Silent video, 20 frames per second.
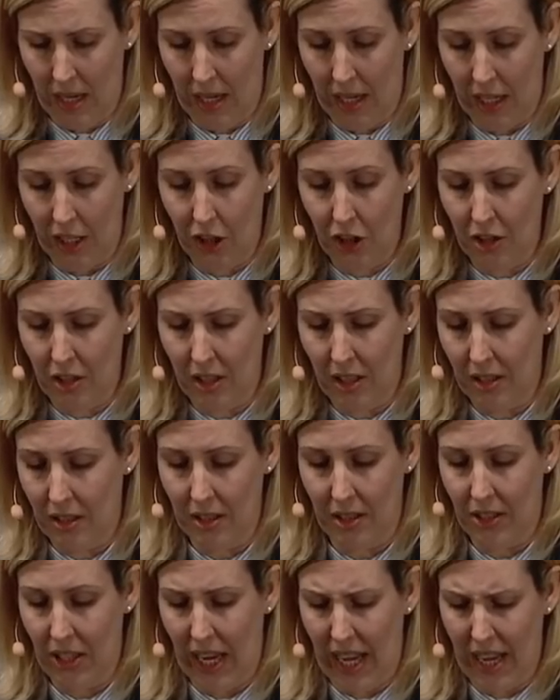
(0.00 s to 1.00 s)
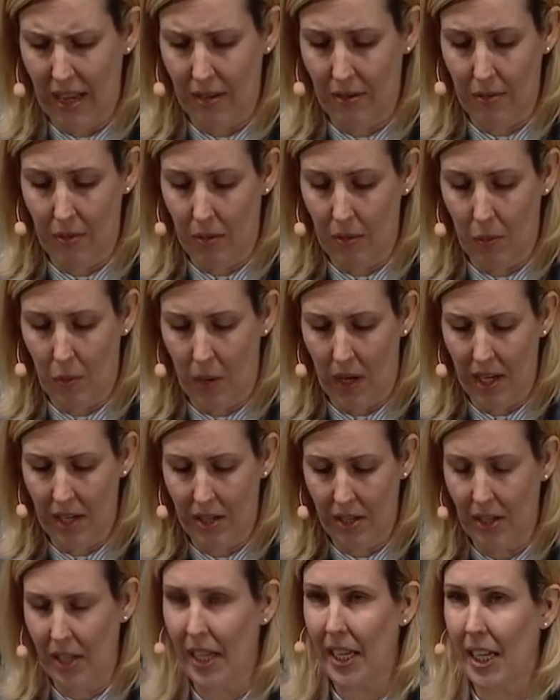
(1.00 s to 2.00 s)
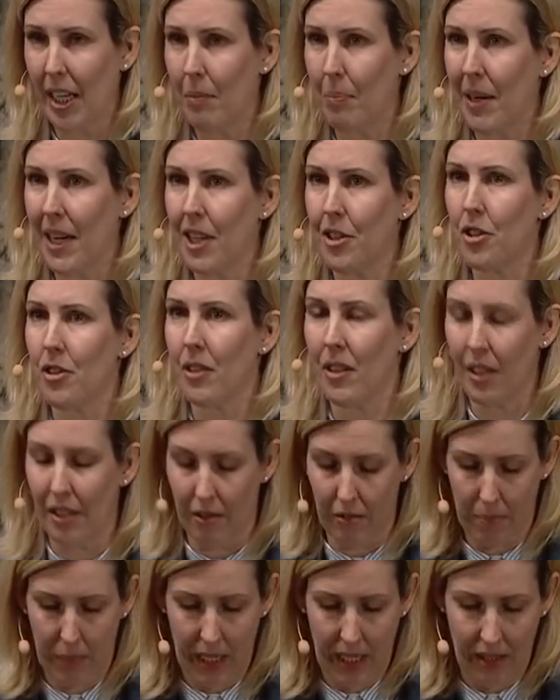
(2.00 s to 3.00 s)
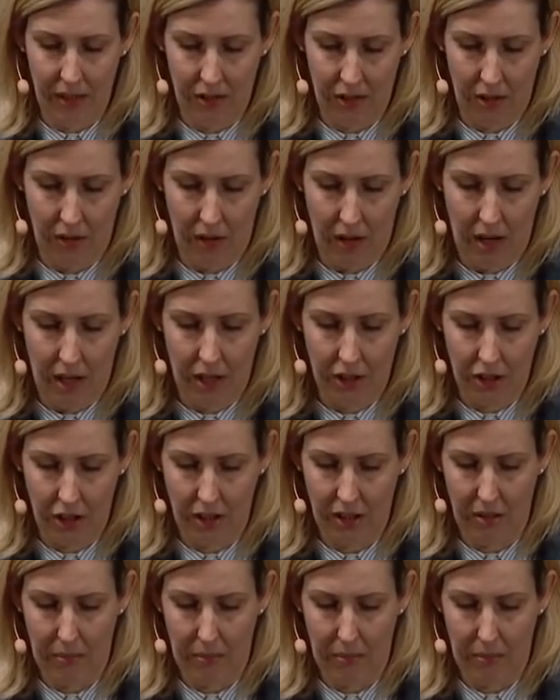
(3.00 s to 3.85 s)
and I couldn't understand, well, why do they get pleasure out of being so harsh?